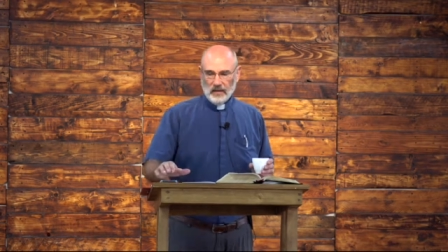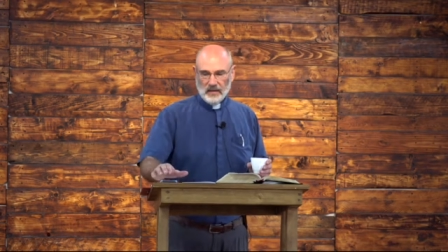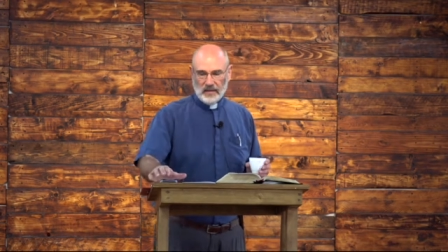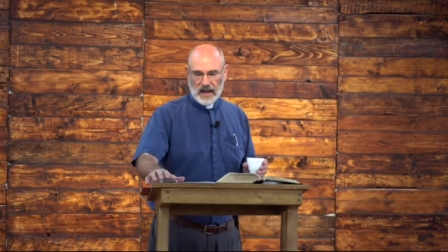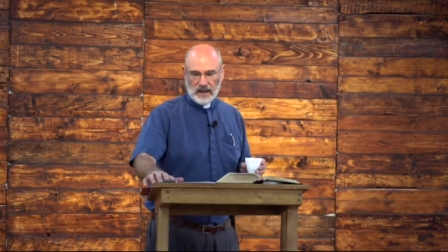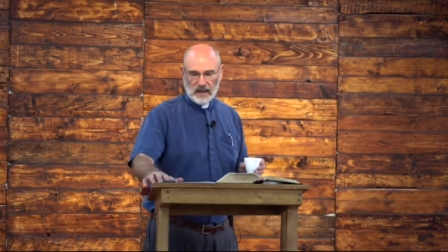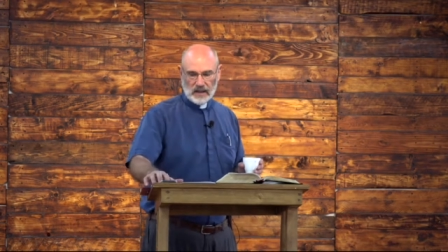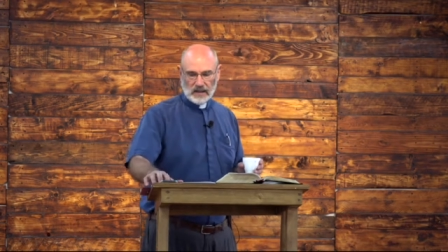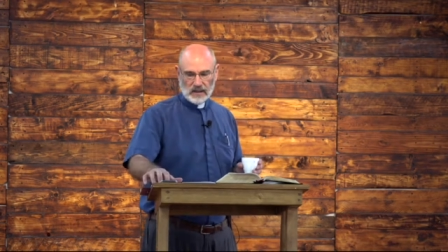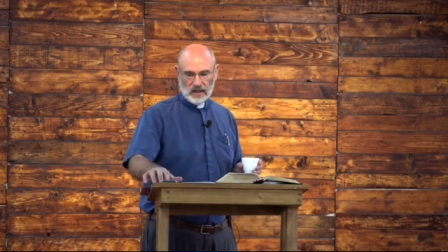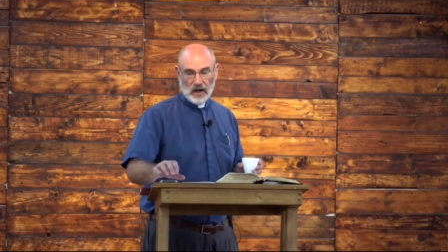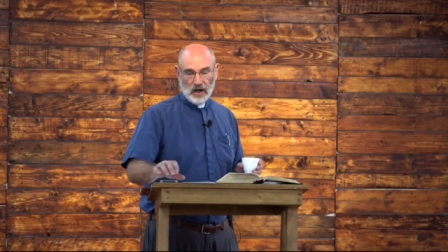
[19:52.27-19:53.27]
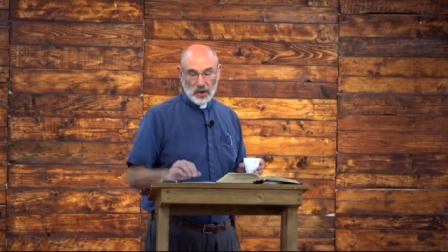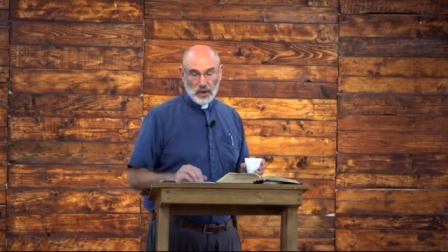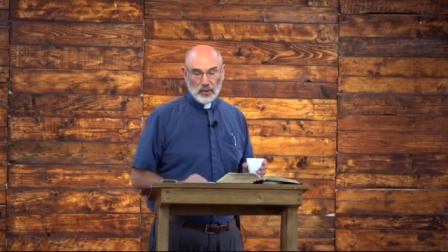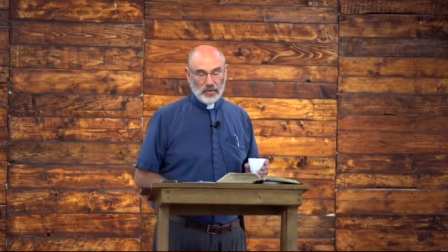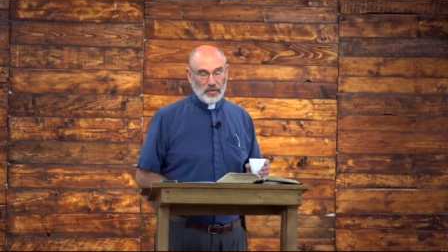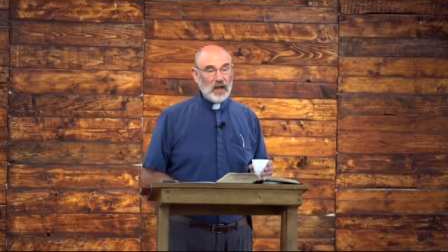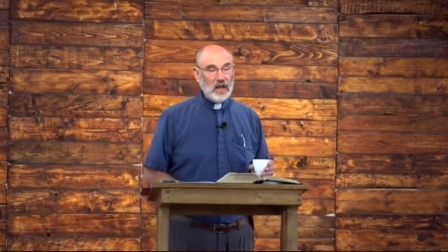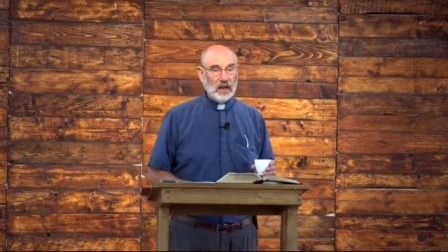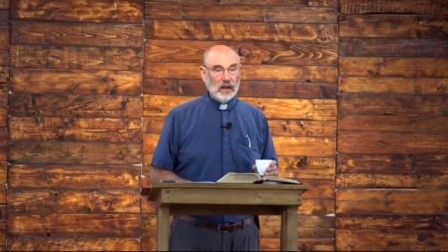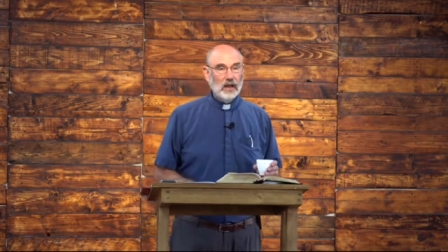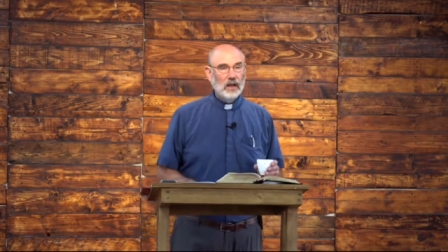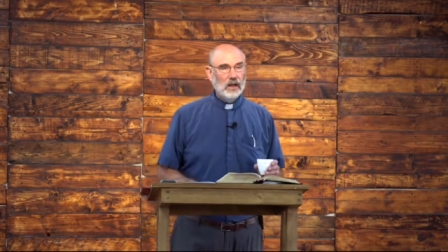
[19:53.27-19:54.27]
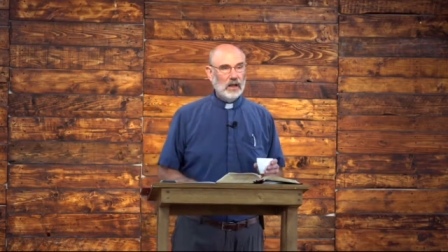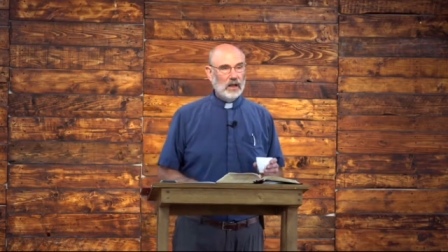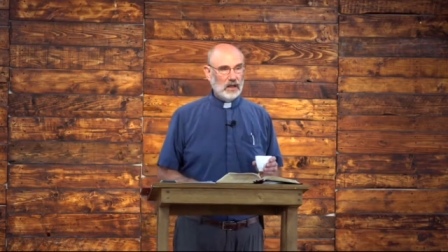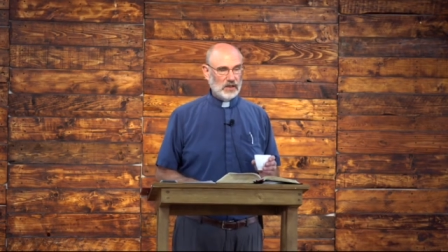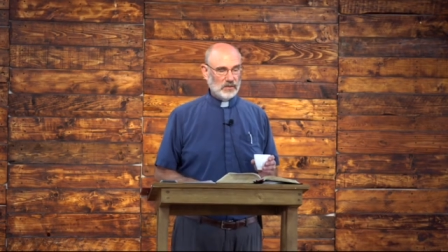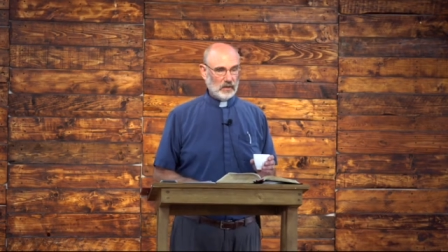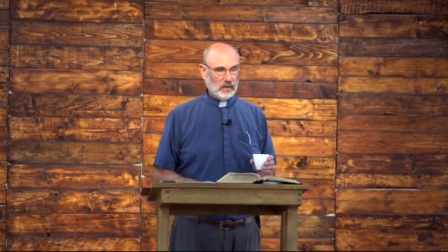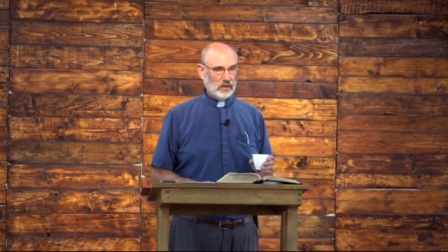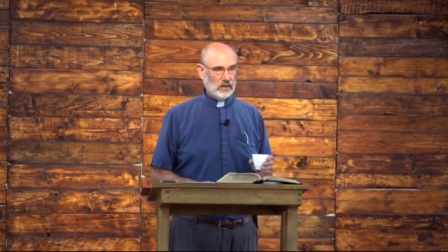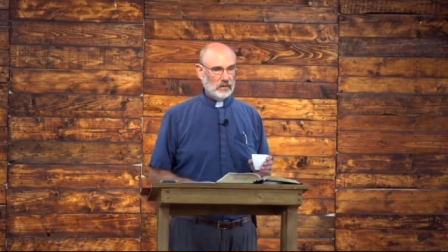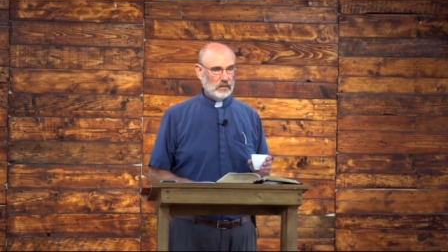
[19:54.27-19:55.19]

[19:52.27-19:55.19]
that is a new thing in Israel.